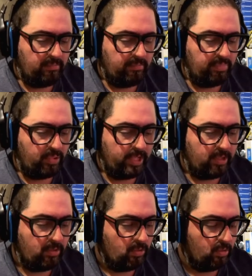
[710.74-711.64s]
pretty
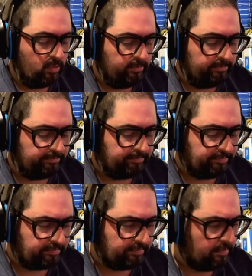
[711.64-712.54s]
cool.
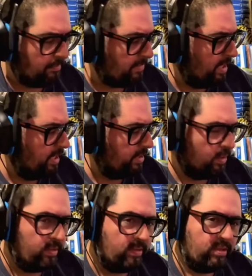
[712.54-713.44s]

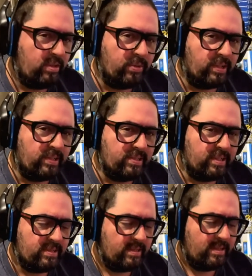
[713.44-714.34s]
Your thoughts,
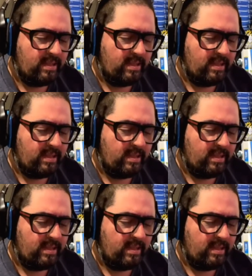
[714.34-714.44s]
Jason?